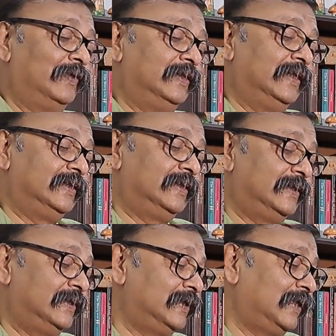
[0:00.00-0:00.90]

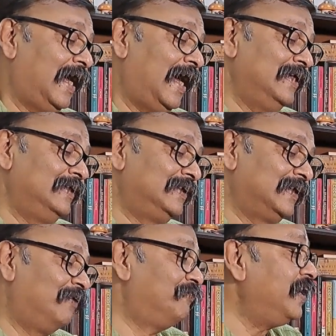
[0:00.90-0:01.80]
This has a